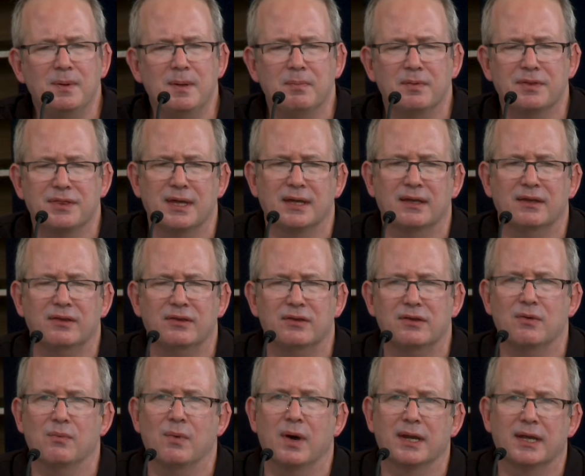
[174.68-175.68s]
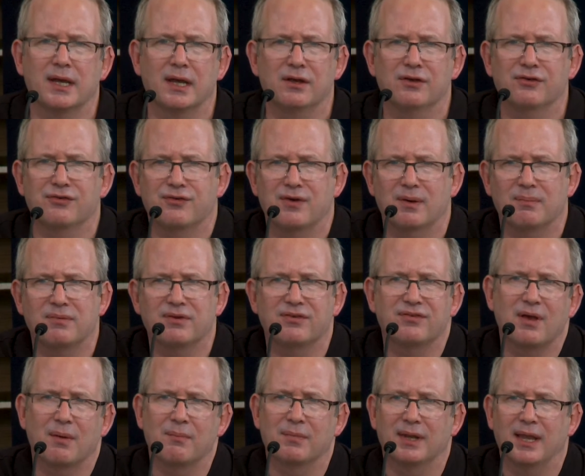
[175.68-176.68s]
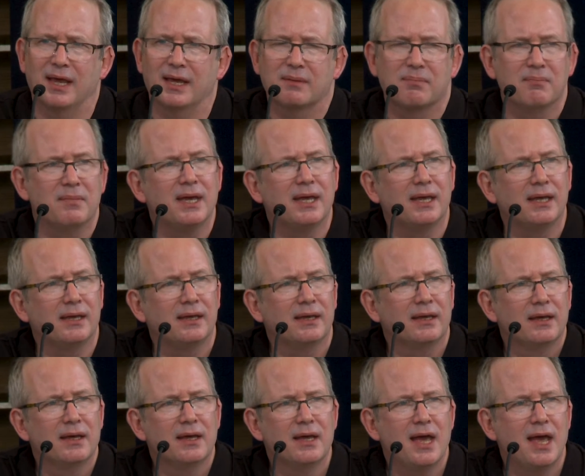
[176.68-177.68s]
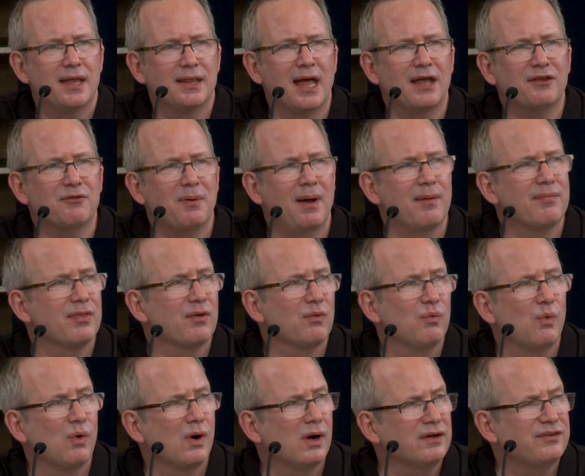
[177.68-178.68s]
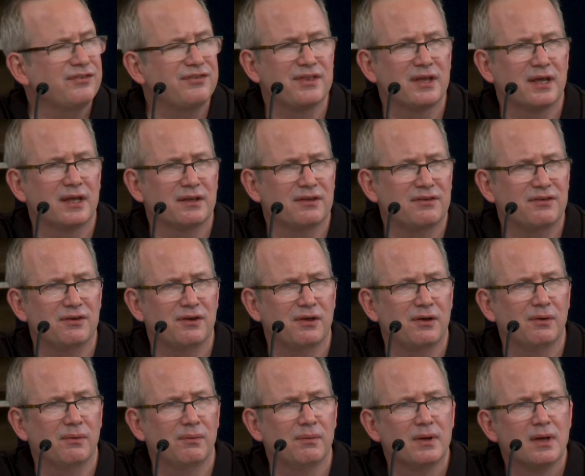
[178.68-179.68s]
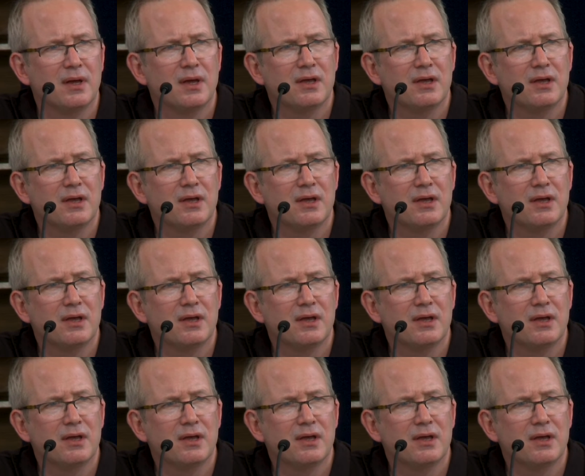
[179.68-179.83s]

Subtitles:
people think you want to get your script to someone like me, and that's probably the worst thing to do.